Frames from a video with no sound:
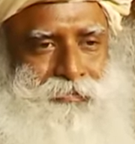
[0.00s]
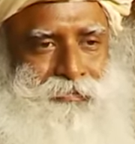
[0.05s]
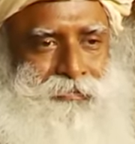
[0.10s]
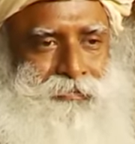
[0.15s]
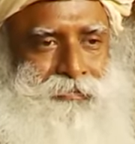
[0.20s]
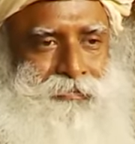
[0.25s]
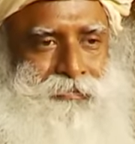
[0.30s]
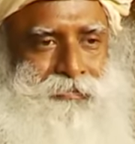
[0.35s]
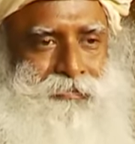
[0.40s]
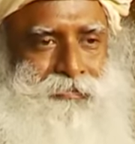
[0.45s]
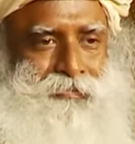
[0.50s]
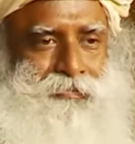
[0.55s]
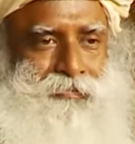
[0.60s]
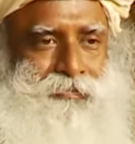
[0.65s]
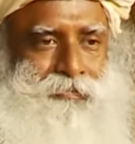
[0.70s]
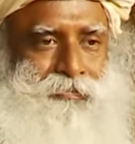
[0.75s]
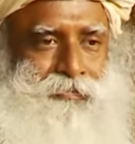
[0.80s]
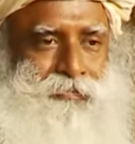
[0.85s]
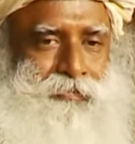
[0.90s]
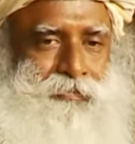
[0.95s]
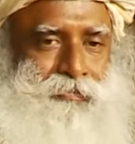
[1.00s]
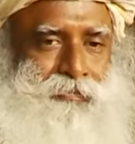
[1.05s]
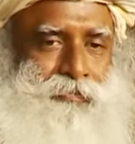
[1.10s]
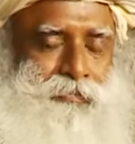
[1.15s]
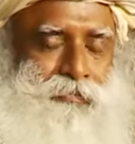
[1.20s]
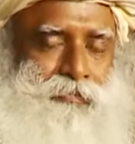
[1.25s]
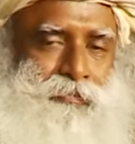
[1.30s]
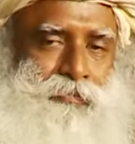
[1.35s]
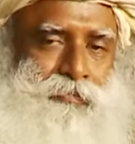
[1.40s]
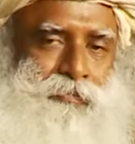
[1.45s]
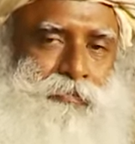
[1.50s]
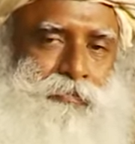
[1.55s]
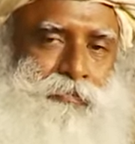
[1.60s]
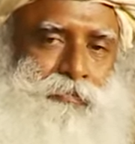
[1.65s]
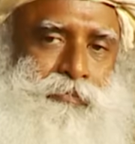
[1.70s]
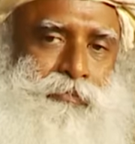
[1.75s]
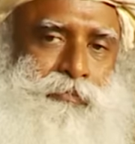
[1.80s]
[no speech]